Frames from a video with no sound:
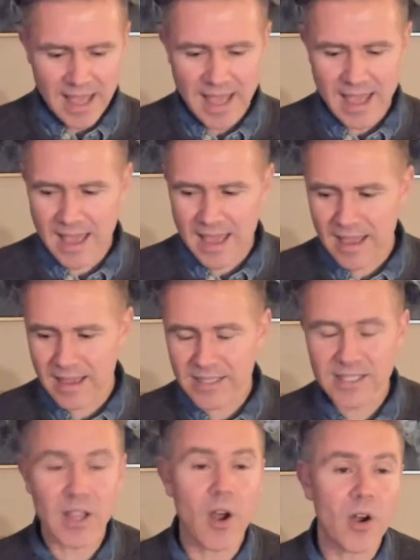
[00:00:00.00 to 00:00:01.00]
uh,
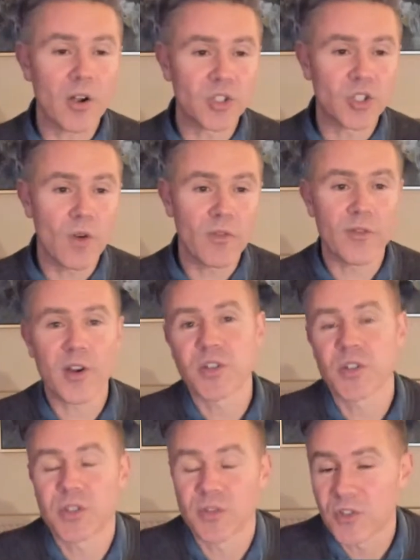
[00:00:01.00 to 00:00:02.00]
songs, cover
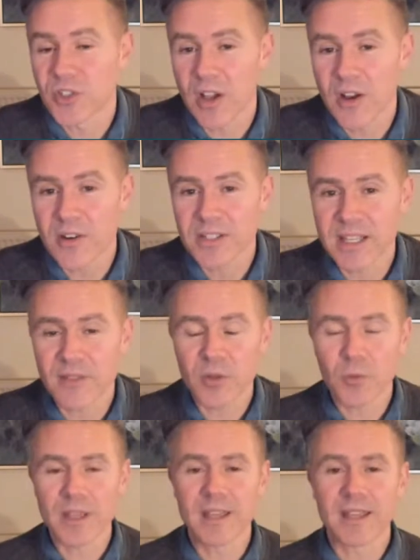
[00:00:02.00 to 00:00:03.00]
versions of songs
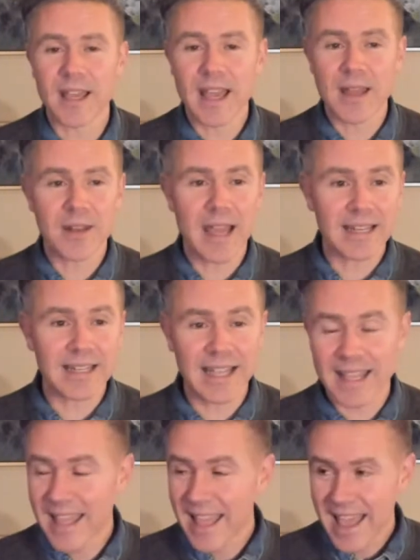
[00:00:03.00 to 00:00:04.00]
every week, and and
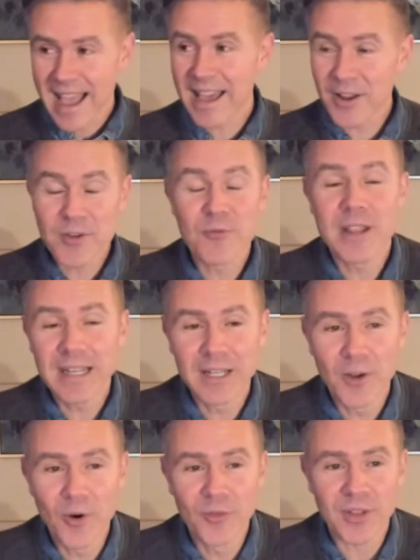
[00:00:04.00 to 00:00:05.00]
and I really
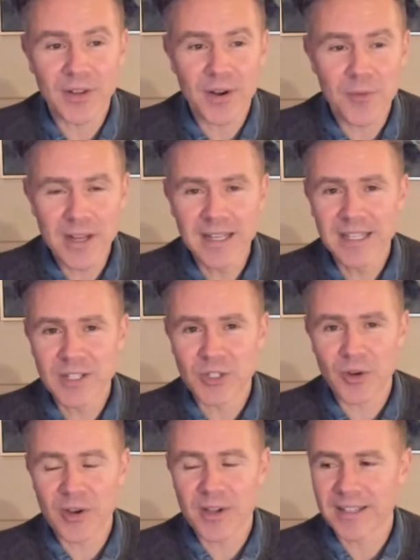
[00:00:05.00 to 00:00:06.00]
loved it. I really
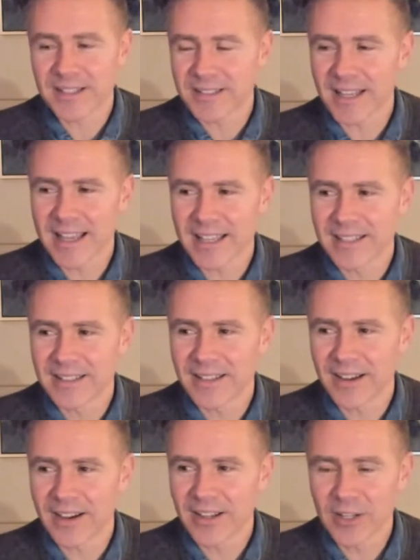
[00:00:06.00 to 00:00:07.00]
enjoyed it,
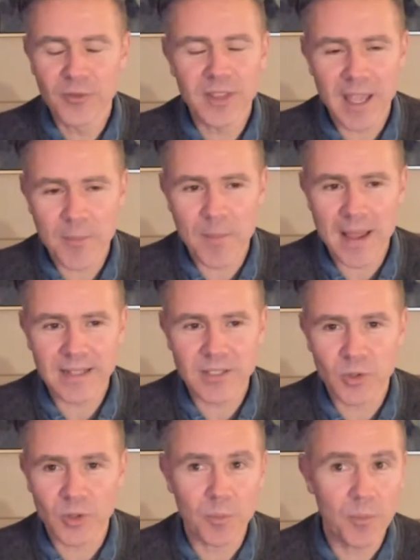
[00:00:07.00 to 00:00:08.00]
and I love to get back
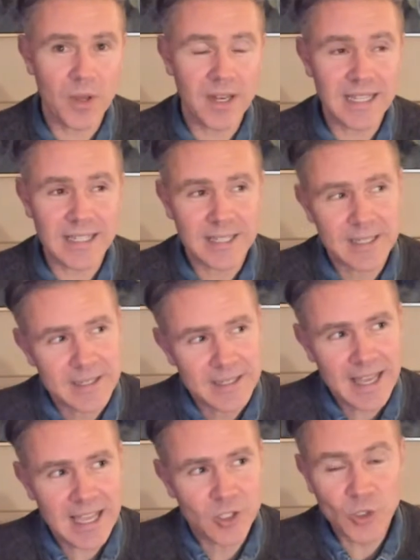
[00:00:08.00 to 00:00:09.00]
to it, but. It,
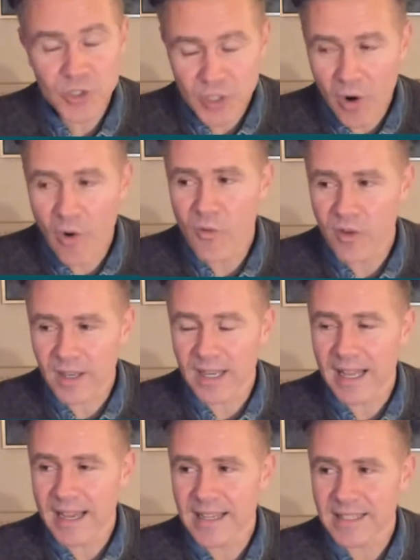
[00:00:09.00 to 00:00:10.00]
just over the
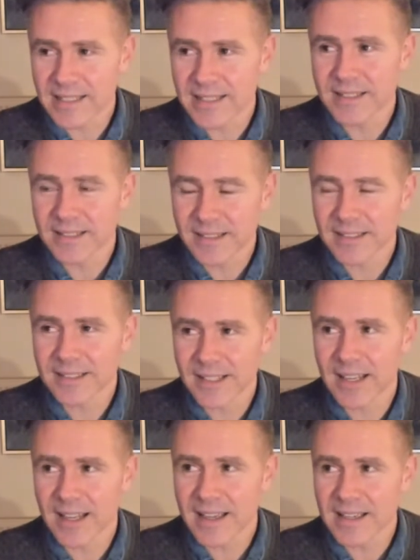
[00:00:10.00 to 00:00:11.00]
last
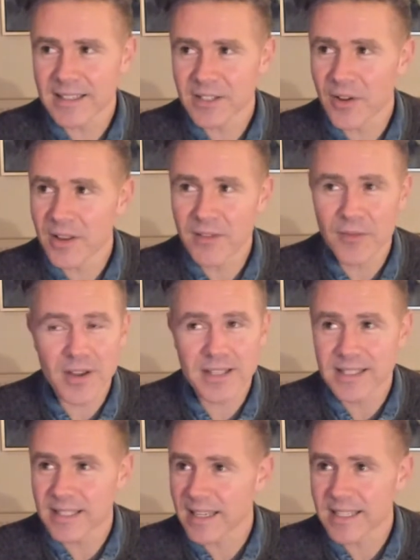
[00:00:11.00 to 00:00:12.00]
the last kind of
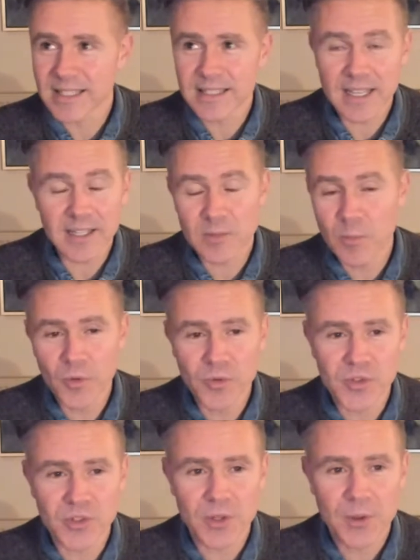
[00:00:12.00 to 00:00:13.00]
I'd say six
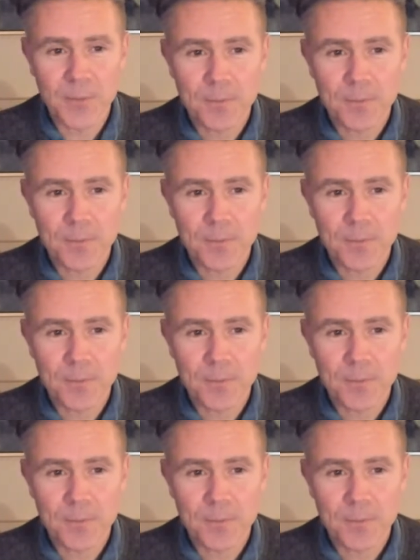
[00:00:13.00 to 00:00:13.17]
months,